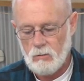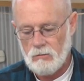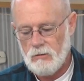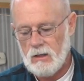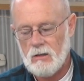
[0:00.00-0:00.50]

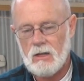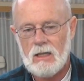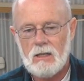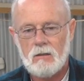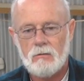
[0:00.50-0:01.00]
We've fitted
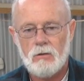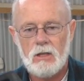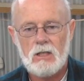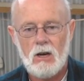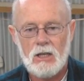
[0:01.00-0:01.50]
the
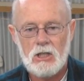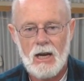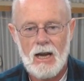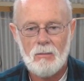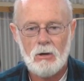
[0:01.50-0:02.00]
Free Sky
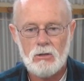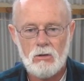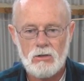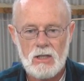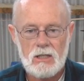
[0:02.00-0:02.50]
JR
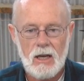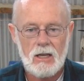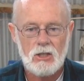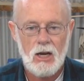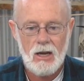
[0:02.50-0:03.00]
module, because these
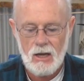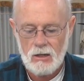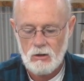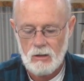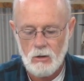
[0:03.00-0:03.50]
take a
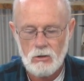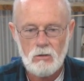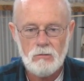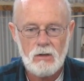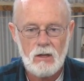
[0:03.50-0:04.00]
JR type
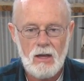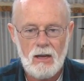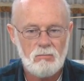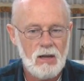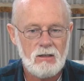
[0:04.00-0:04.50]
module, fitted
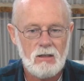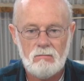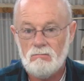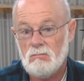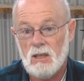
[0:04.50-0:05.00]
that, plugged
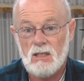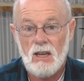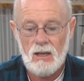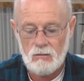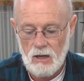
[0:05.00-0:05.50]
in, piece of
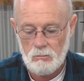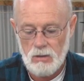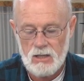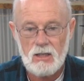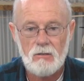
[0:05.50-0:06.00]
cake.
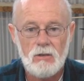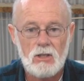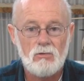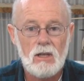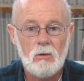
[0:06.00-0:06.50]
Plastic
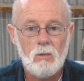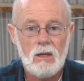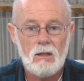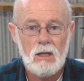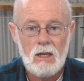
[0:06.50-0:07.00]
fits really
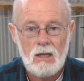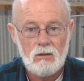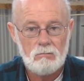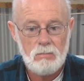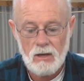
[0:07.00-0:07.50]
well.
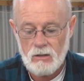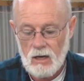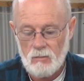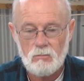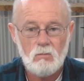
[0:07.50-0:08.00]
Bound
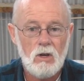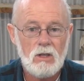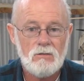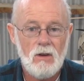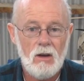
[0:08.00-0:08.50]
it up,
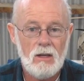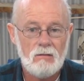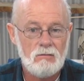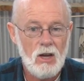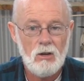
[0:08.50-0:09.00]
works
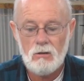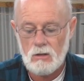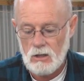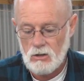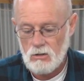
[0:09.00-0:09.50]
fine,
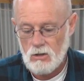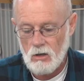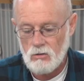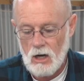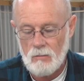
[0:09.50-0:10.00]
no issues,
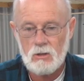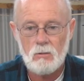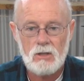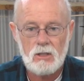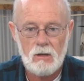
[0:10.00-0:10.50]
no
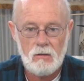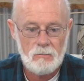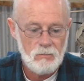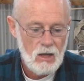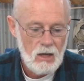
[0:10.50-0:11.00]
dramas whatsoever.